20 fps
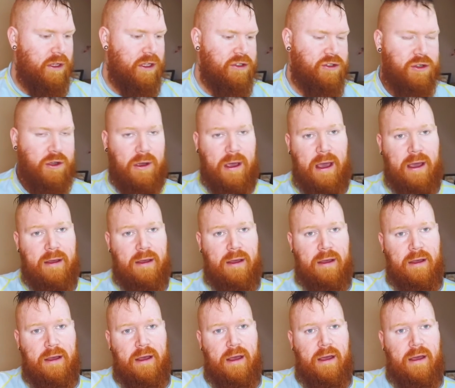So yeah,
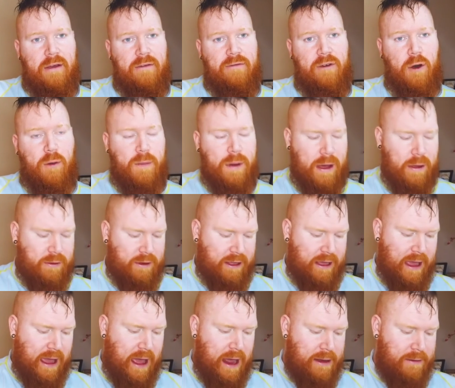£4 a
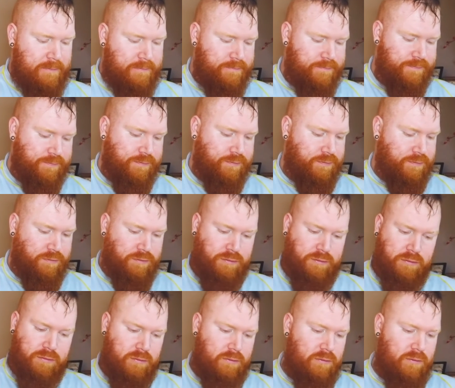can.
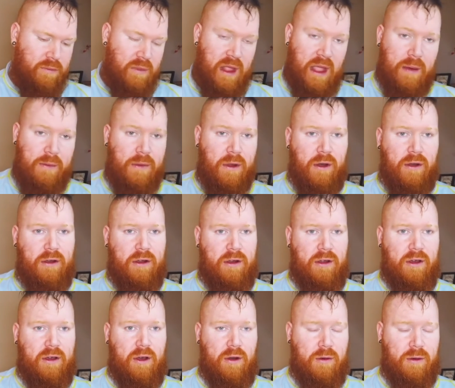I'm not going
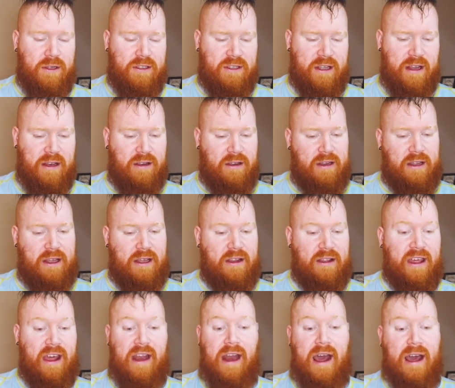to go into any detail.
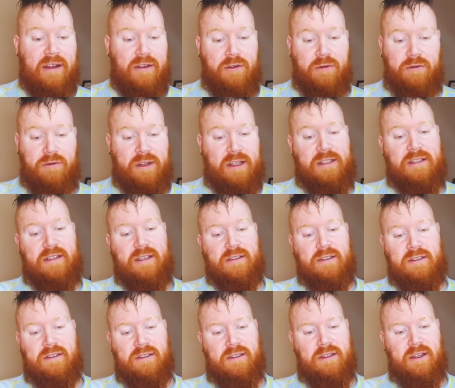There are no
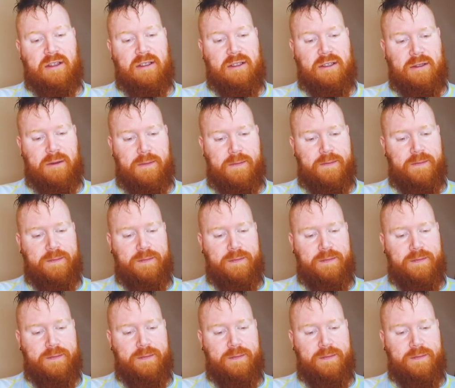details as such.